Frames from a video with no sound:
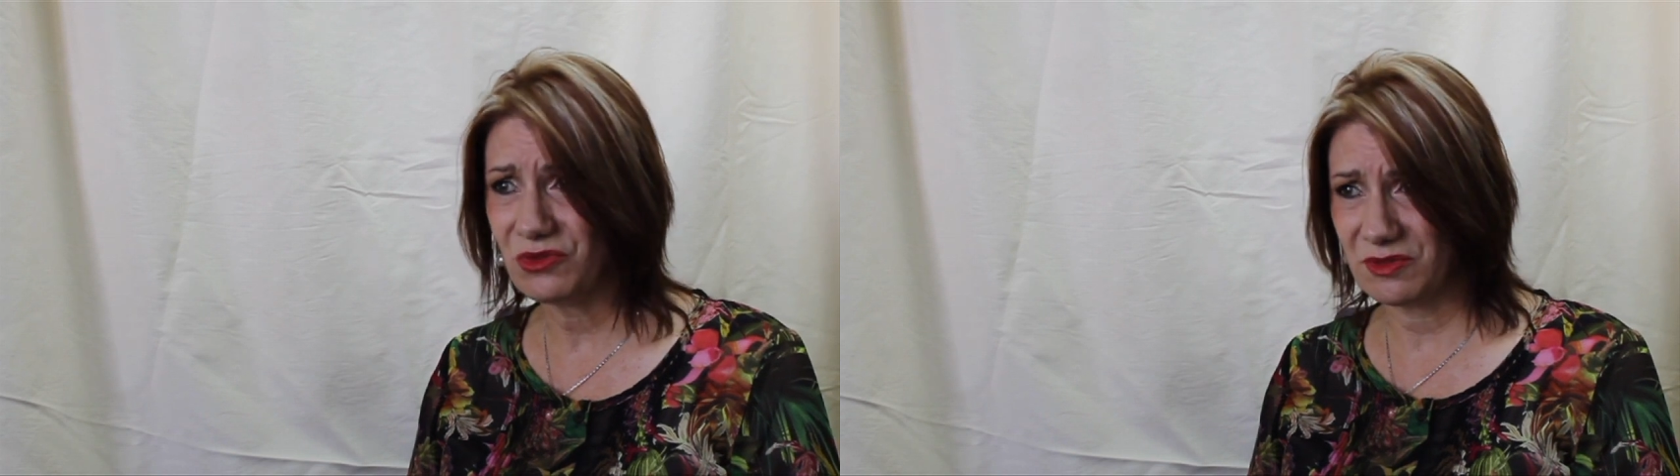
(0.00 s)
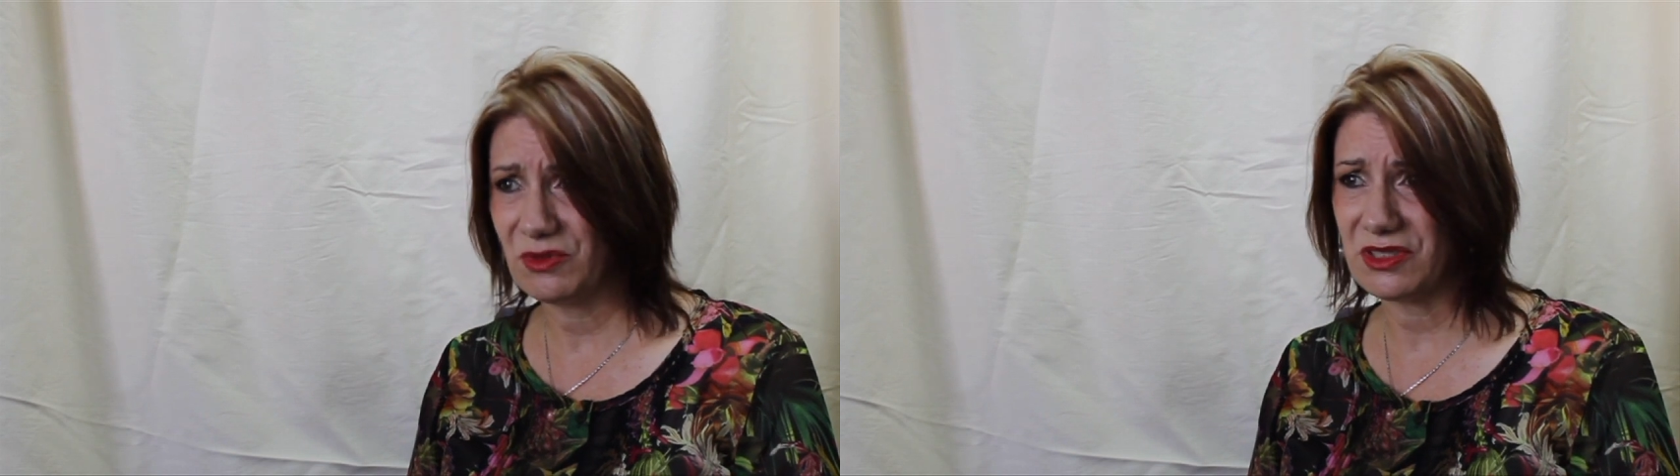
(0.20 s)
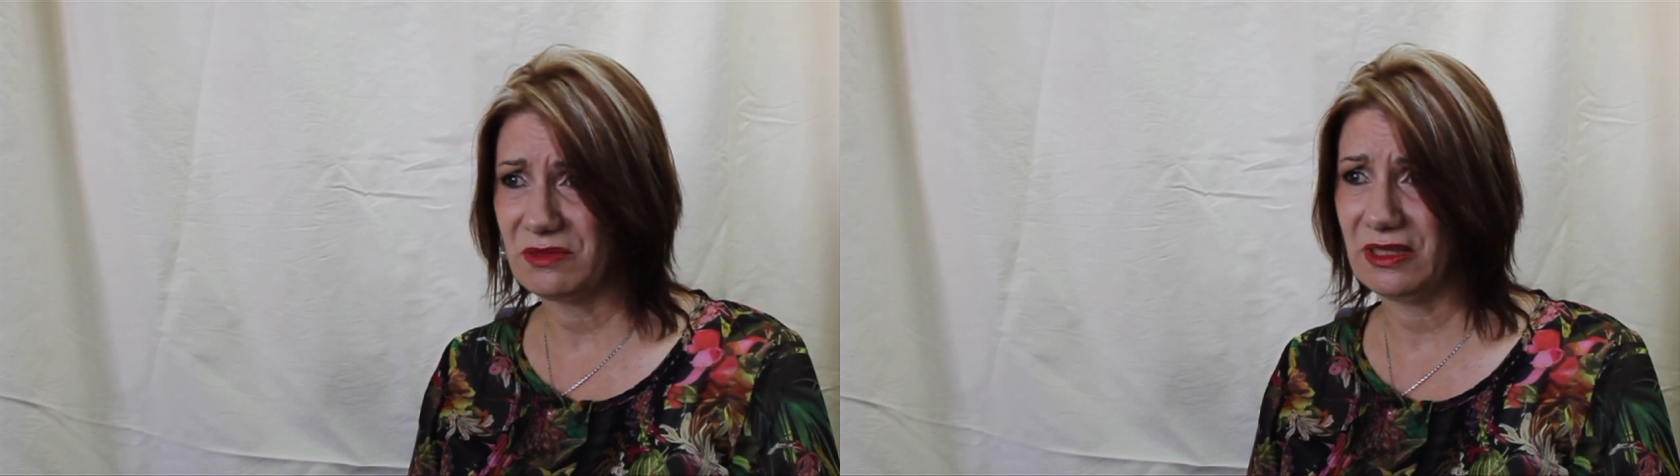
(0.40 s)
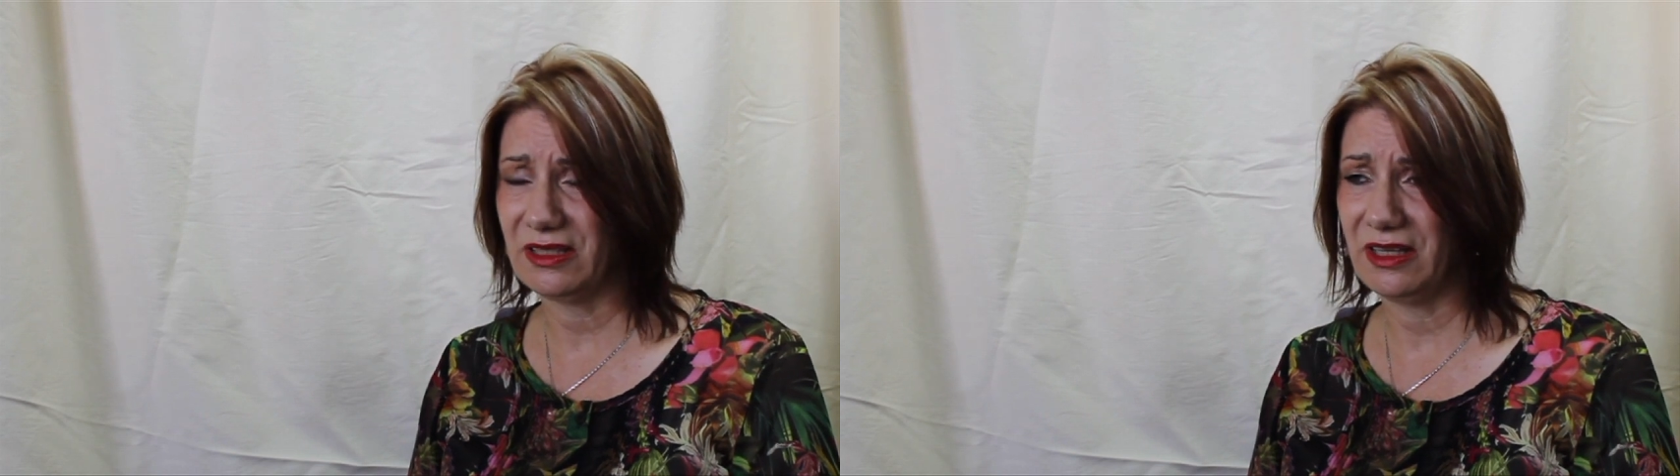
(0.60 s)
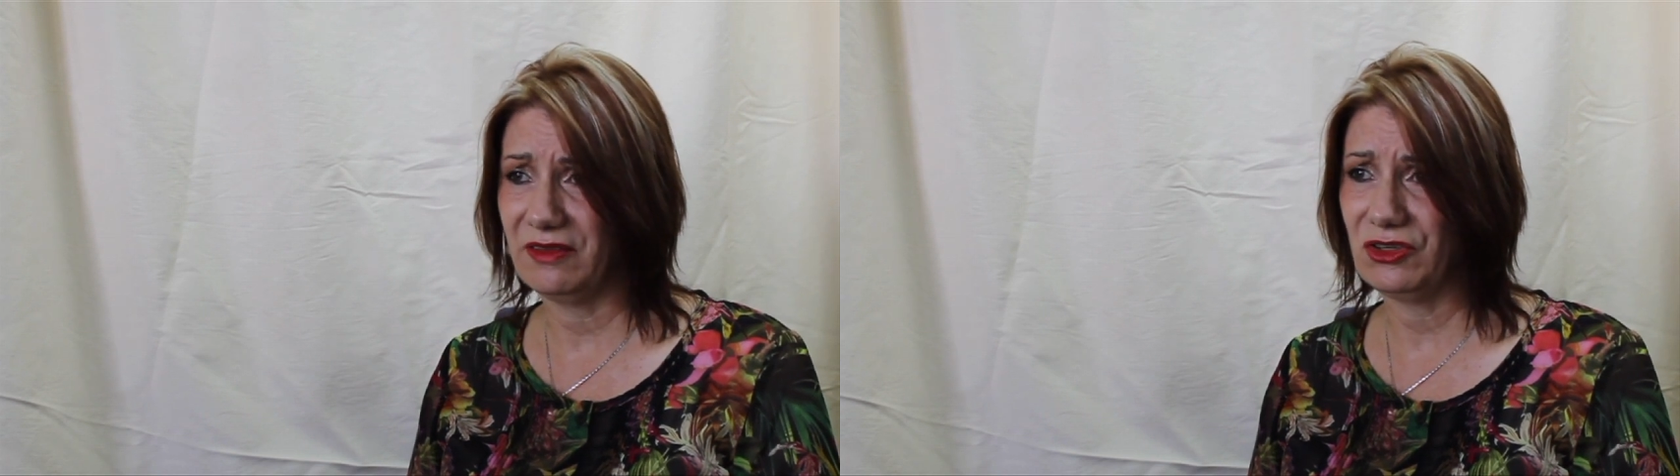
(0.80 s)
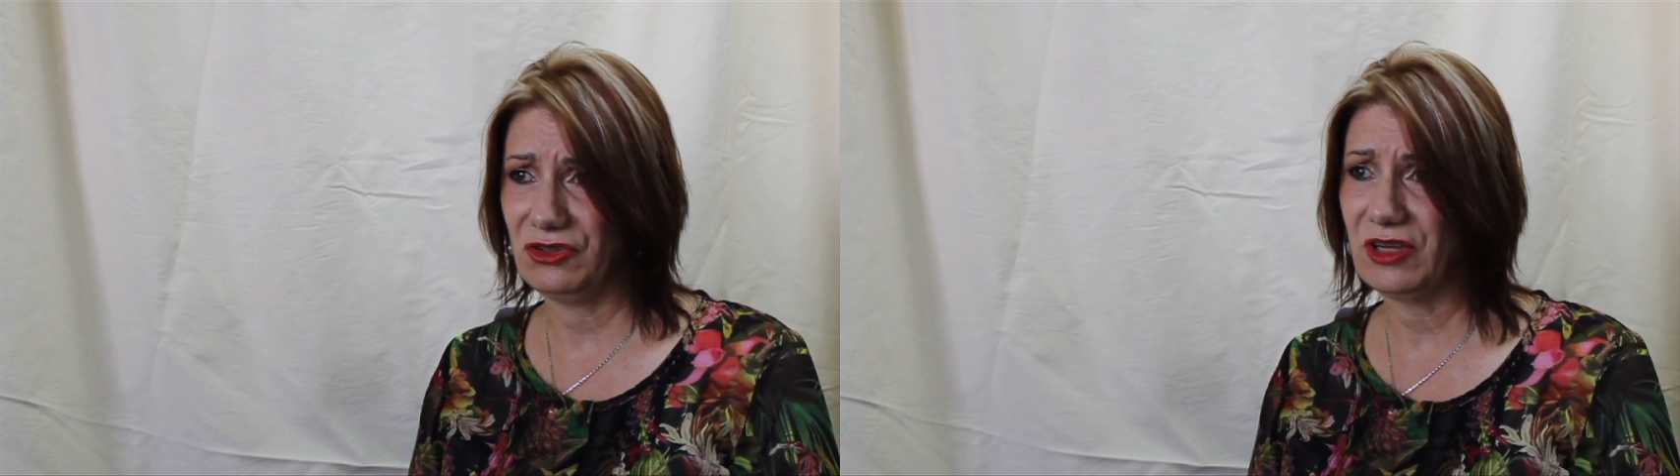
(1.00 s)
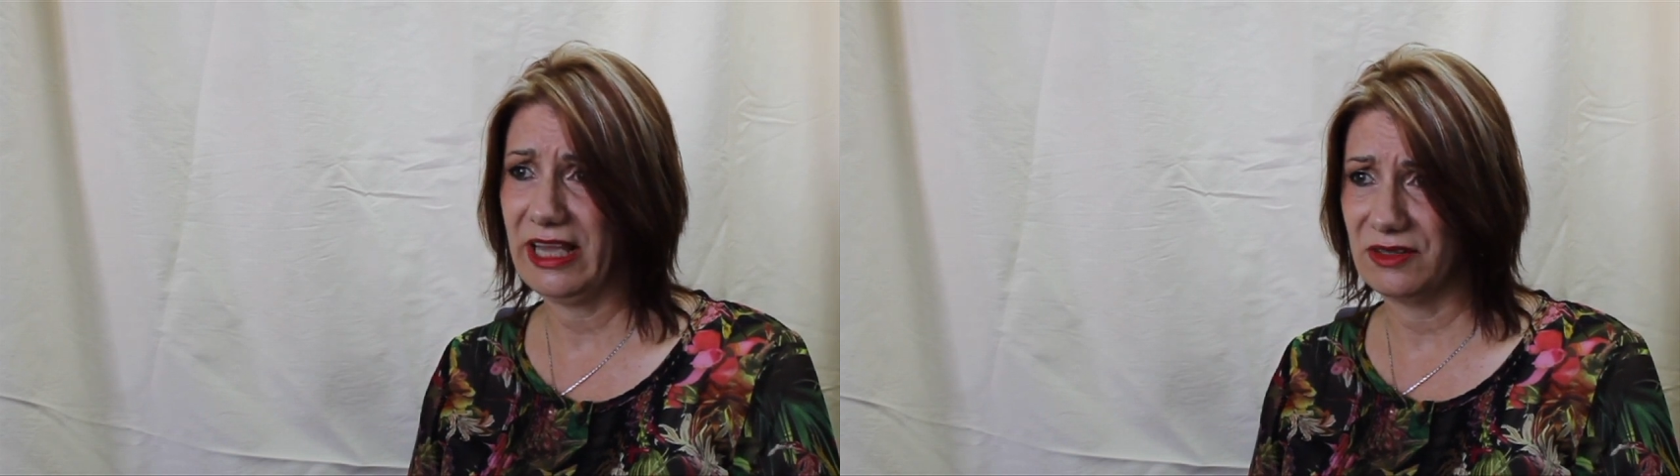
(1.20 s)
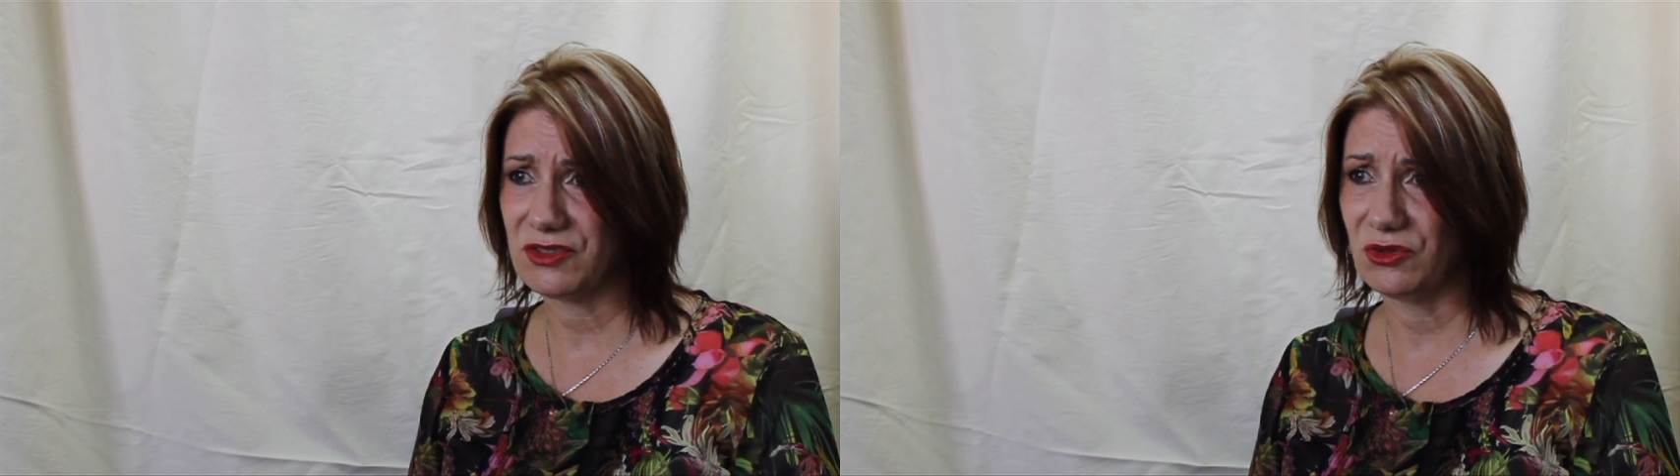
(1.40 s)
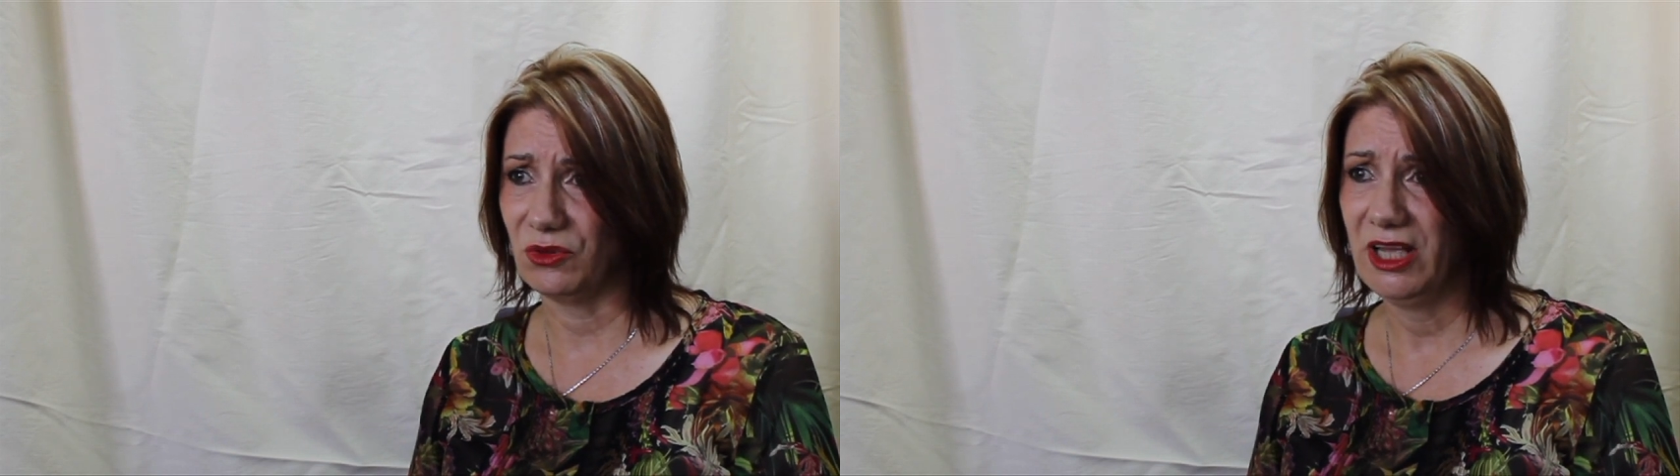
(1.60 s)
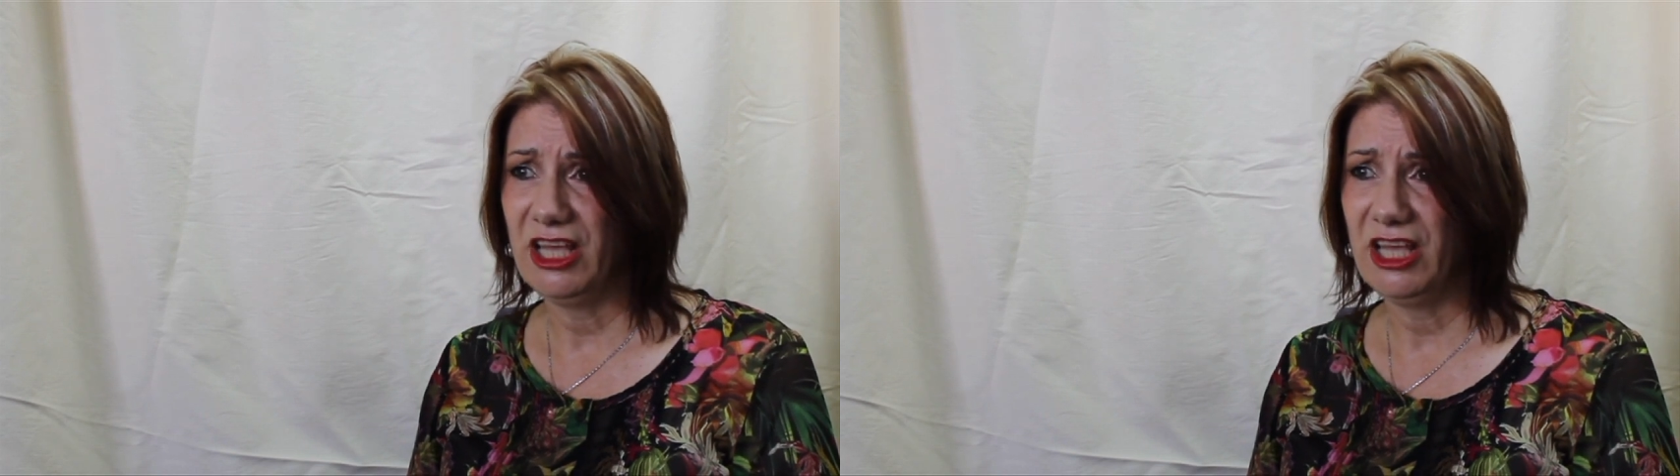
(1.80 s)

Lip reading: responsibility of the new council.